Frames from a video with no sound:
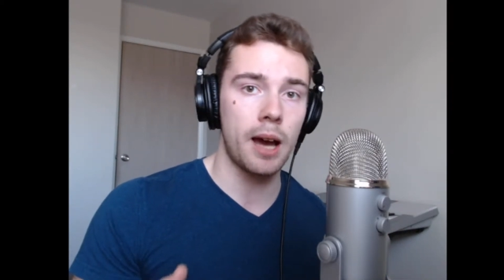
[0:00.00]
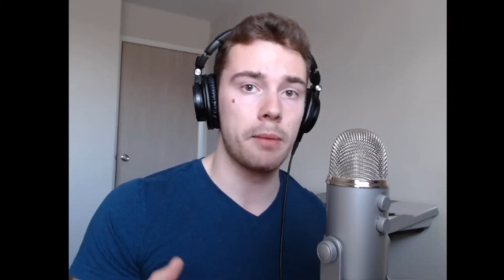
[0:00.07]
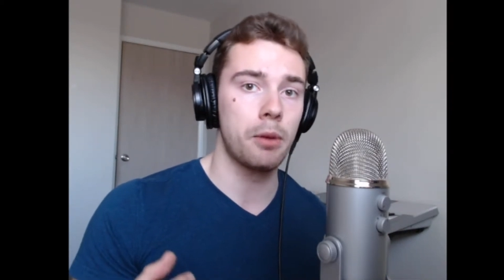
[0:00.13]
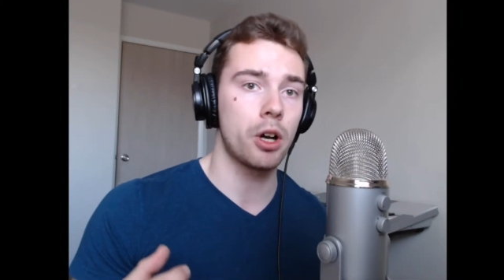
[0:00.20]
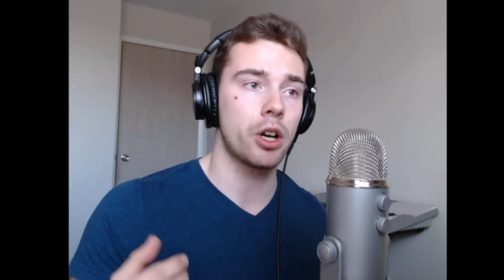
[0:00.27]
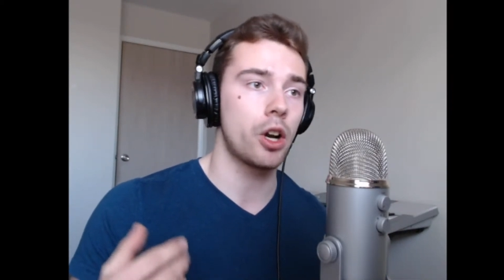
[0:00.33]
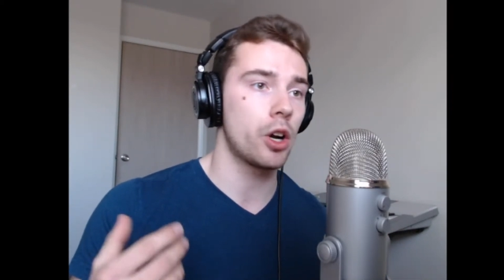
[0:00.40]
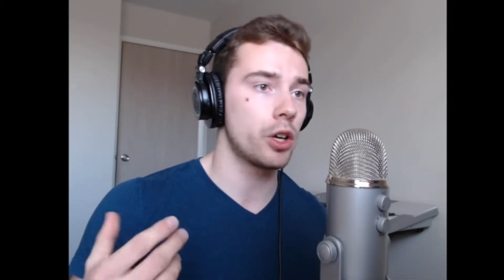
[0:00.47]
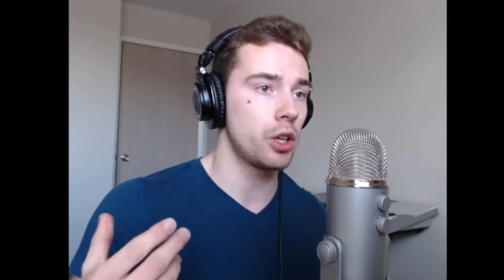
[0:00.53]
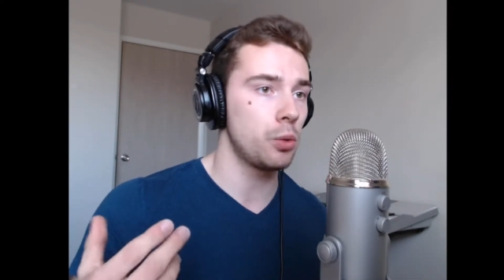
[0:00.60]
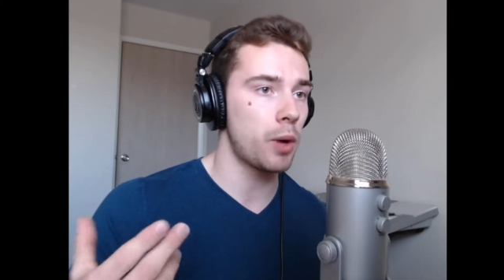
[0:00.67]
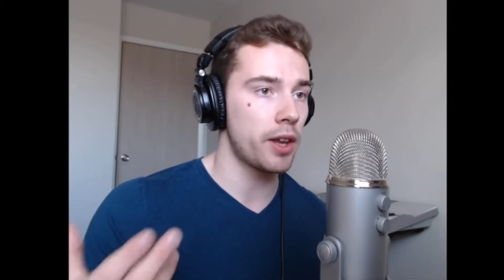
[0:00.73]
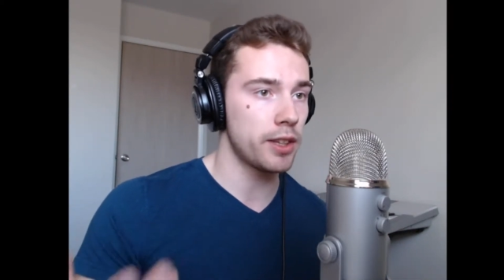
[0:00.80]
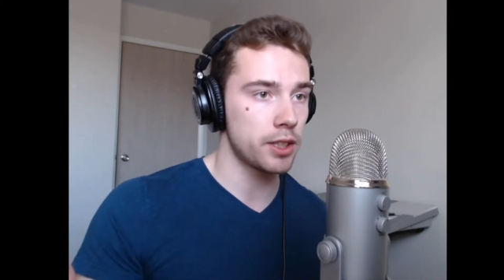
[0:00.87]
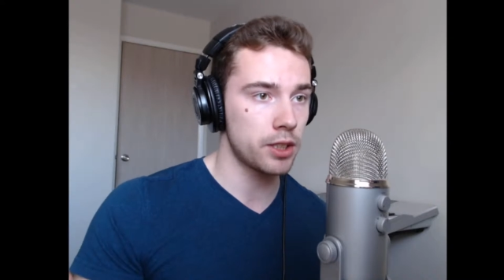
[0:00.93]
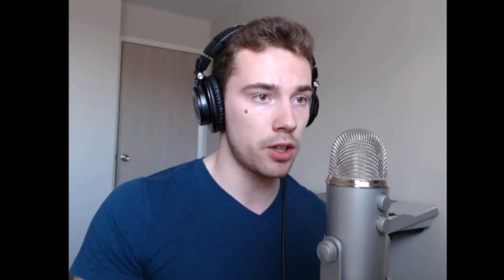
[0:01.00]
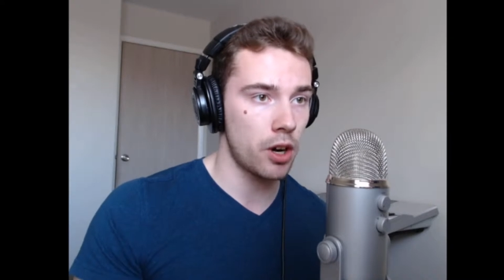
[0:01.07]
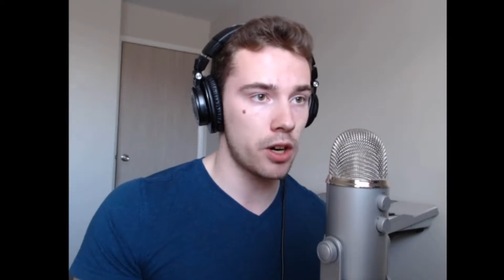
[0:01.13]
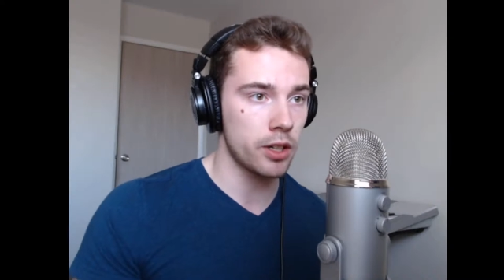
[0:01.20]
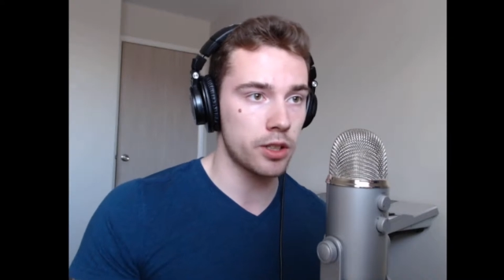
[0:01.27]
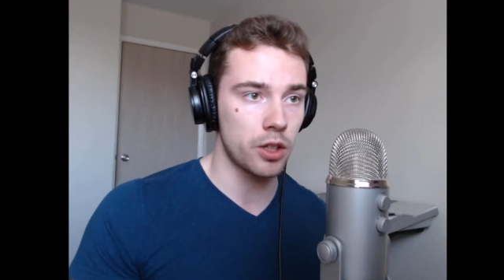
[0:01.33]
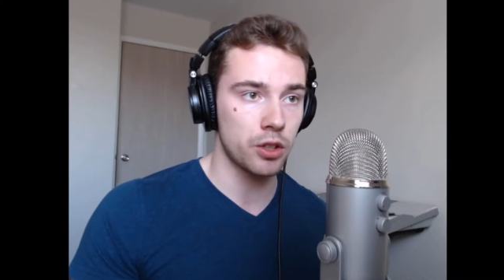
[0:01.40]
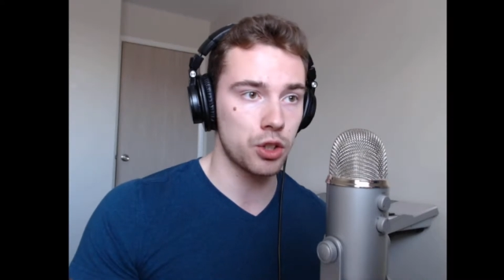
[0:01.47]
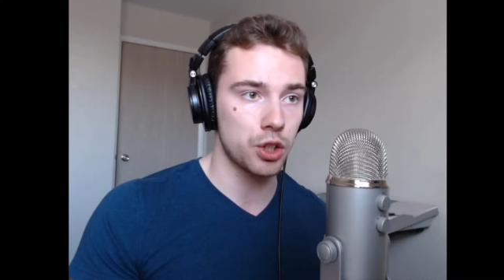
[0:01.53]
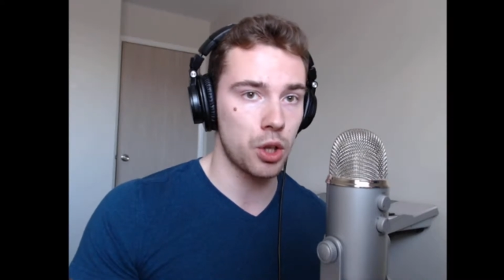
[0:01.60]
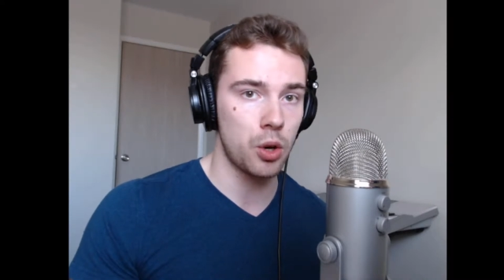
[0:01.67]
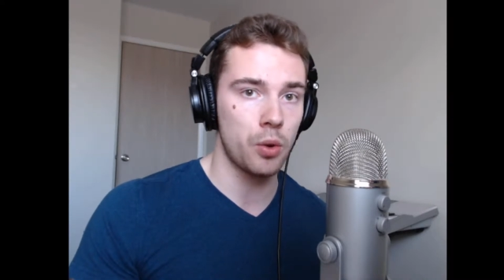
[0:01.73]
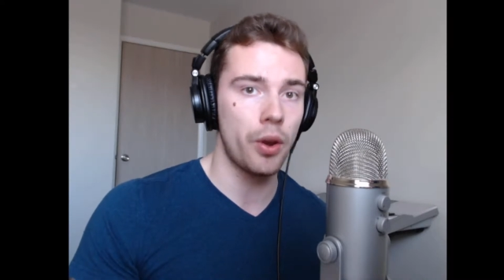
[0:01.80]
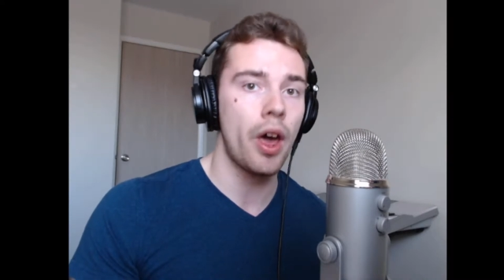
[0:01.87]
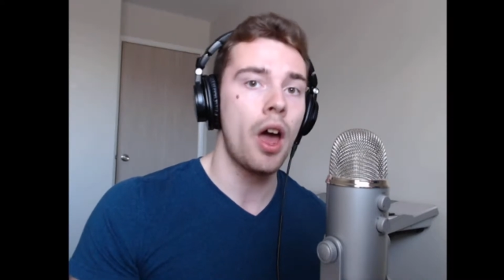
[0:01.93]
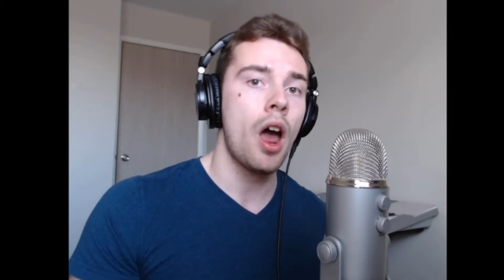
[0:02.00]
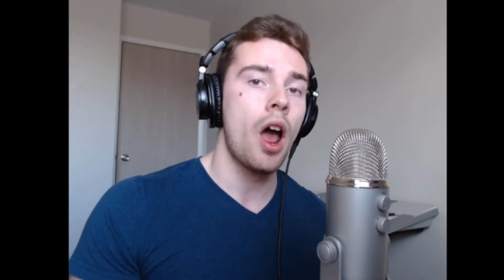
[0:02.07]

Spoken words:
I'm not going to argue why the stars aren't shown.